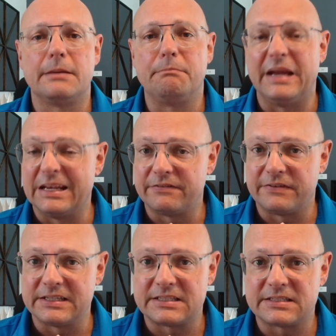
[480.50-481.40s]

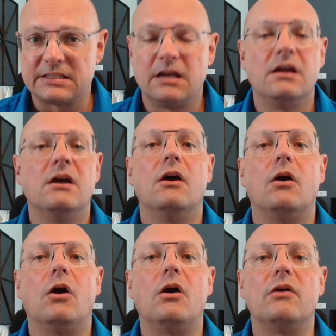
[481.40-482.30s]
benefits
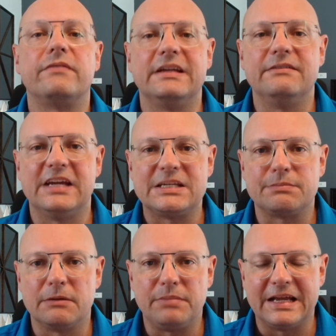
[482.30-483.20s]
of
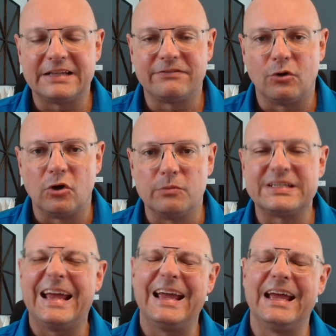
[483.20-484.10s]
investment platforms
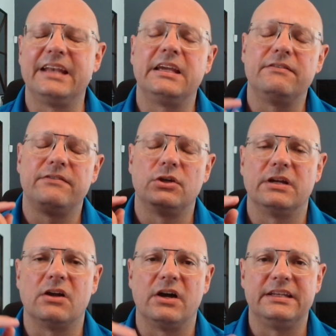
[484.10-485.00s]
and give you
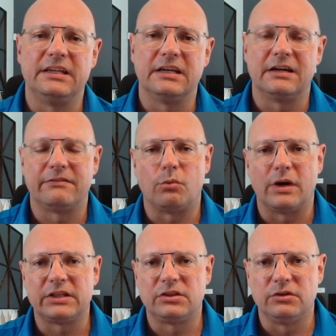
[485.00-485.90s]
an idea of
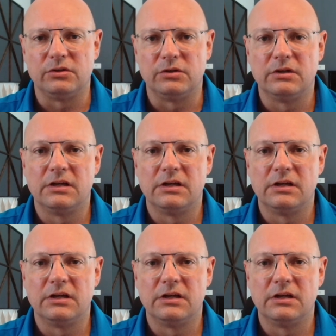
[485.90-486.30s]
what to